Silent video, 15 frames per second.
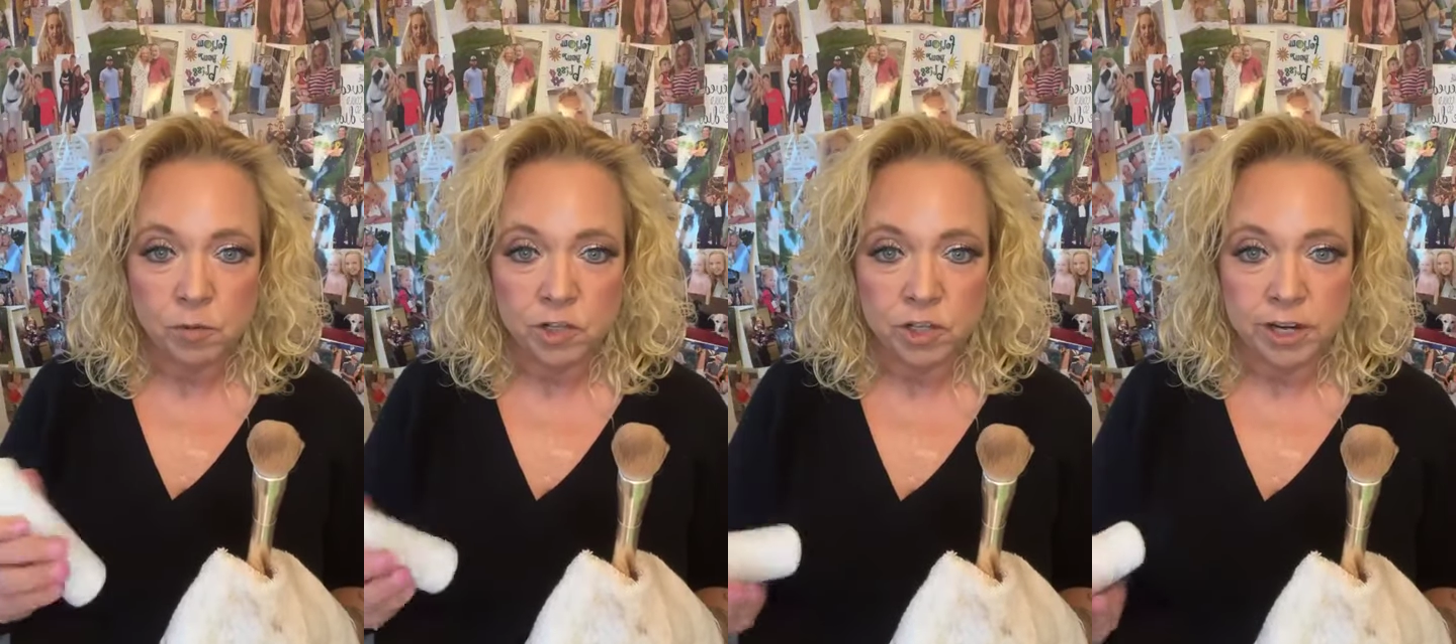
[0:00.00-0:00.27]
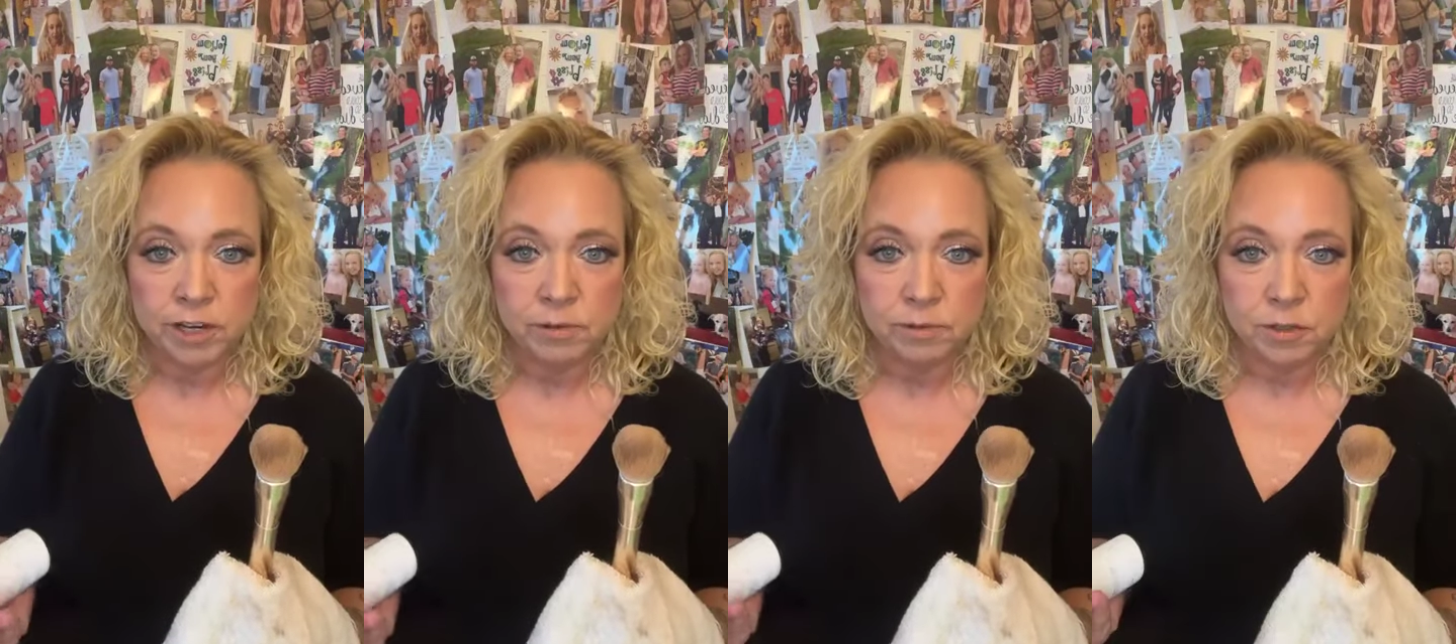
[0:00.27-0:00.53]
which
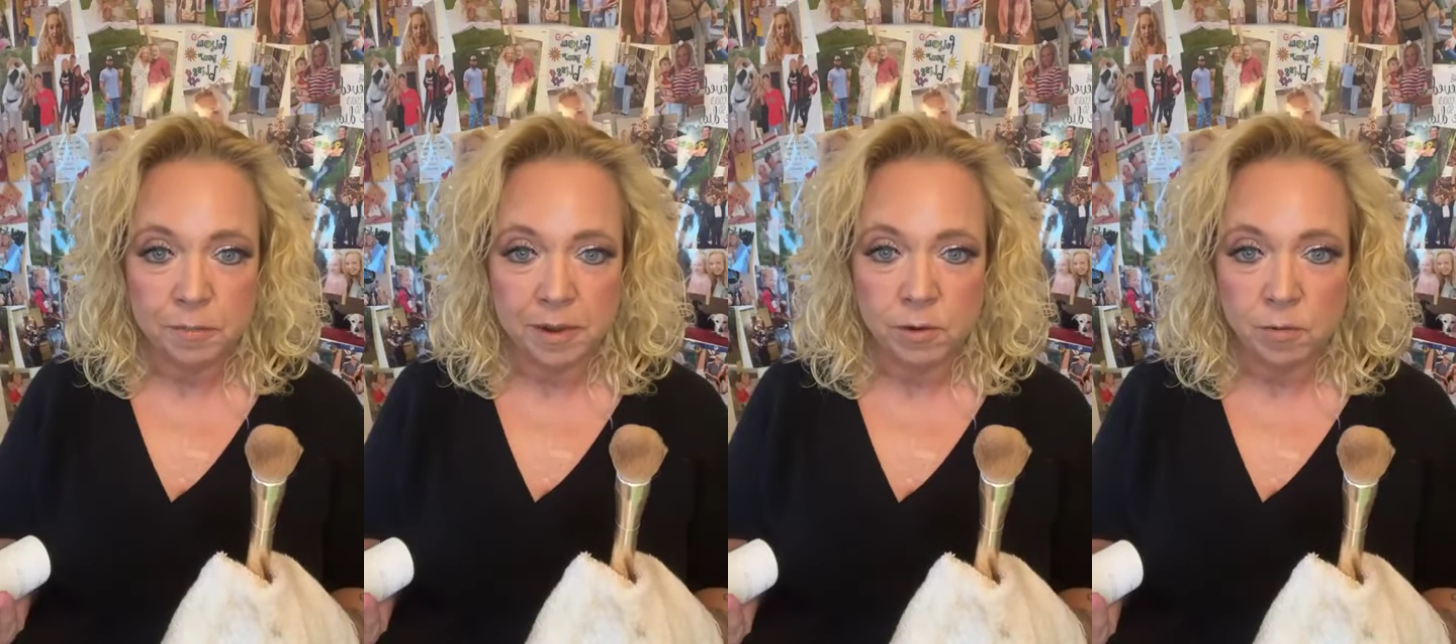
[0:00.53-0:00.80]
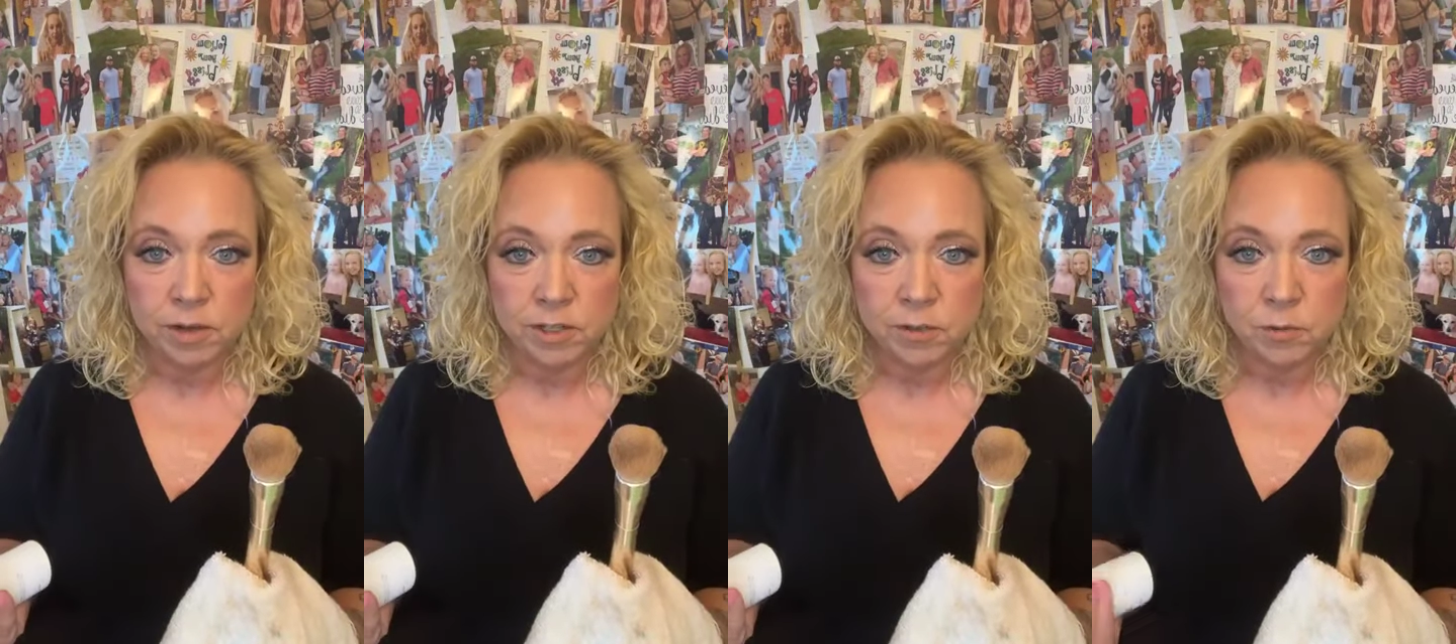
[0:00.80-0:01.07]
I use about
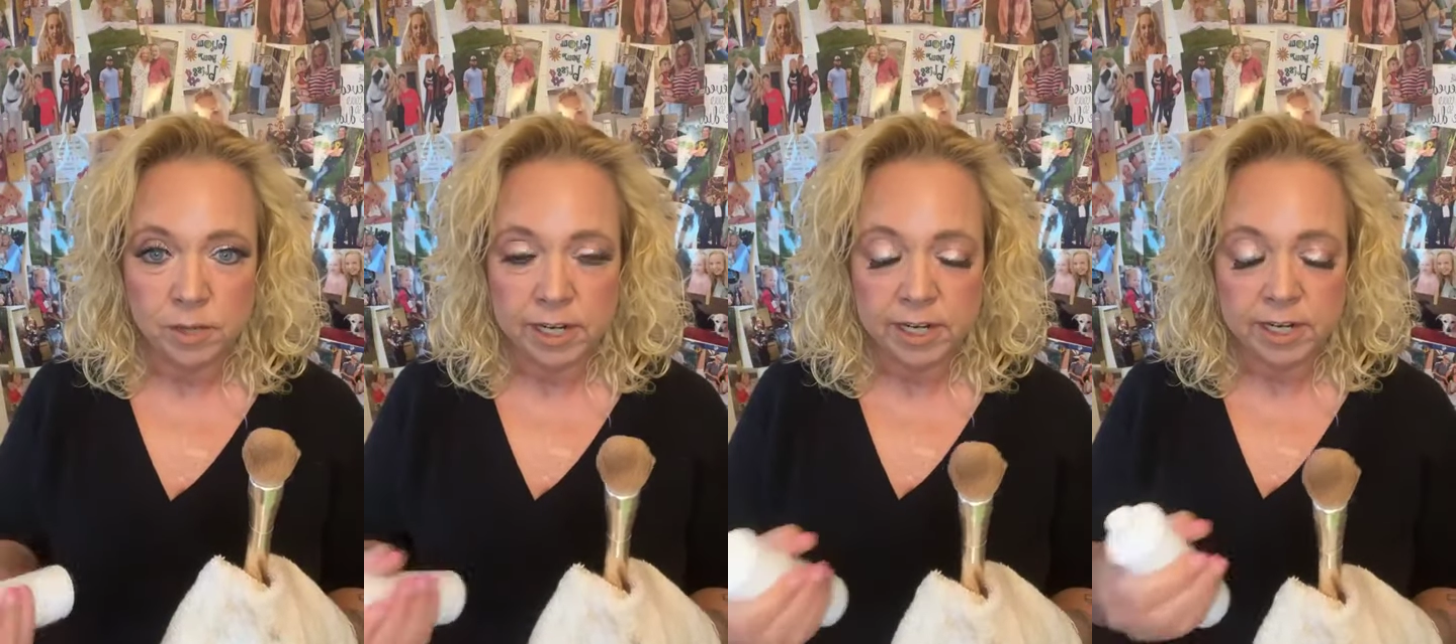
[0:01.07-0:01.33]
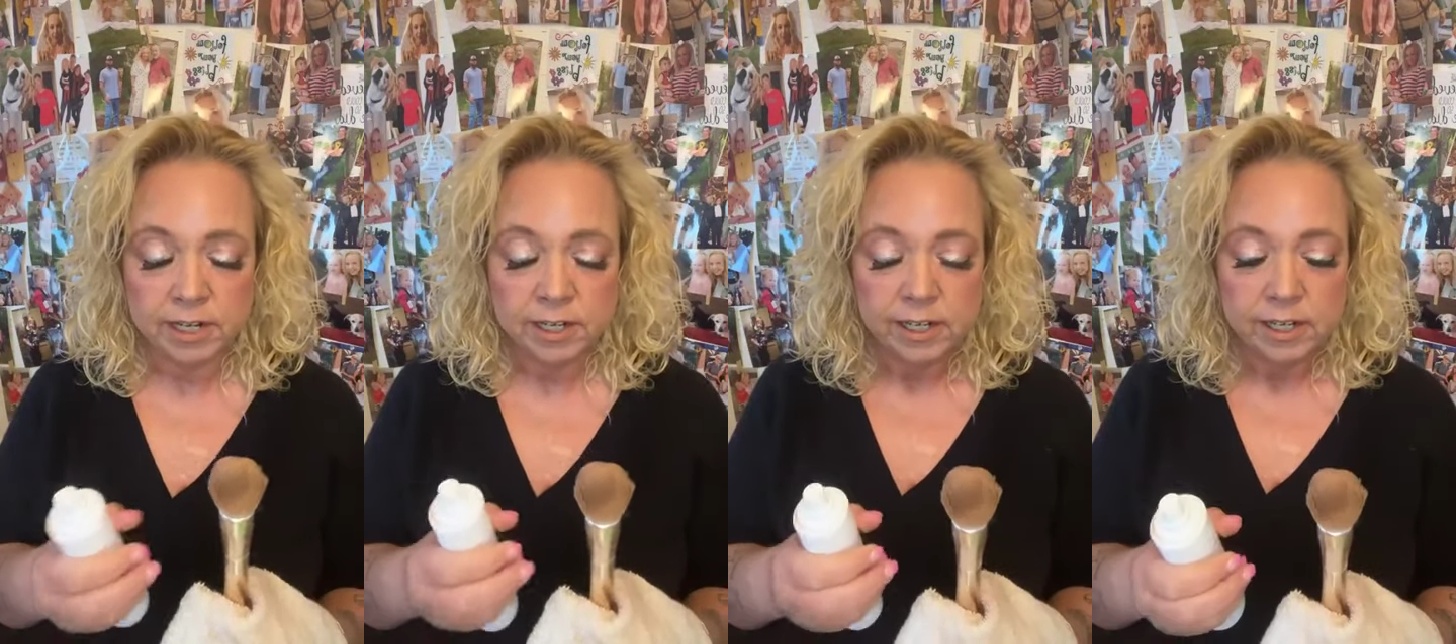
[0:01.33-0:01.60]
once a
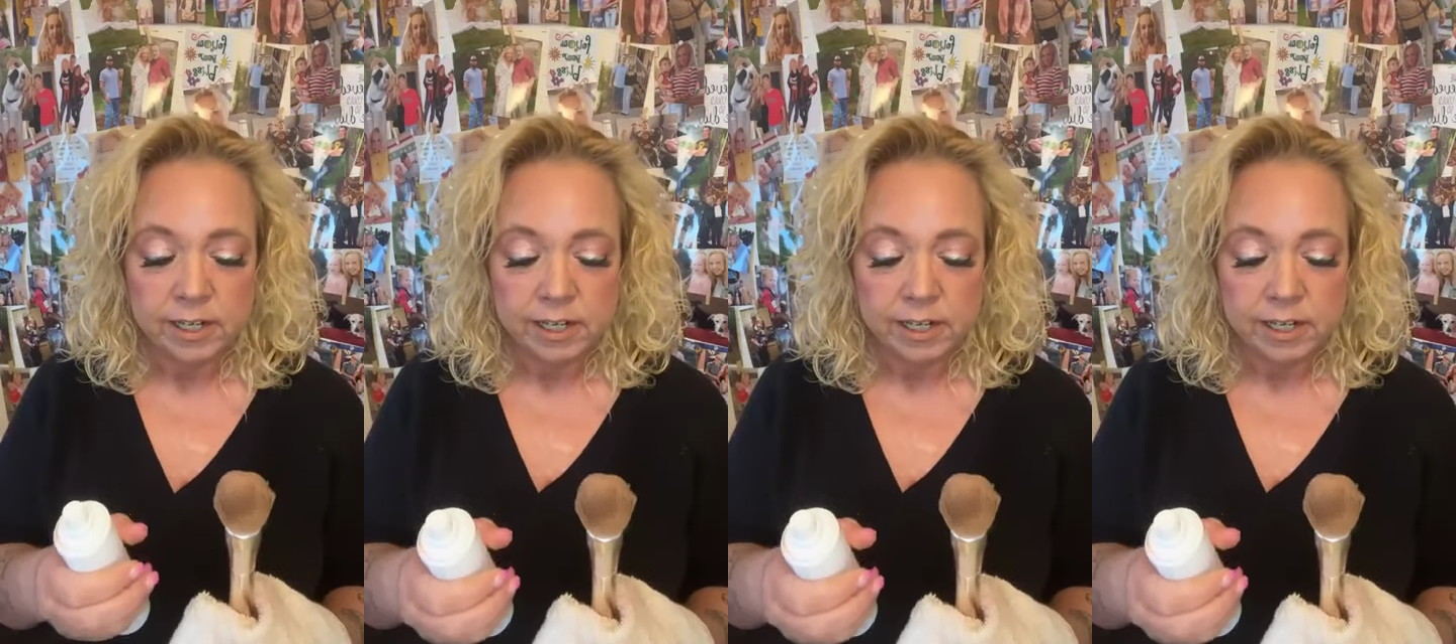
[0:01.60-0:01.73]
week.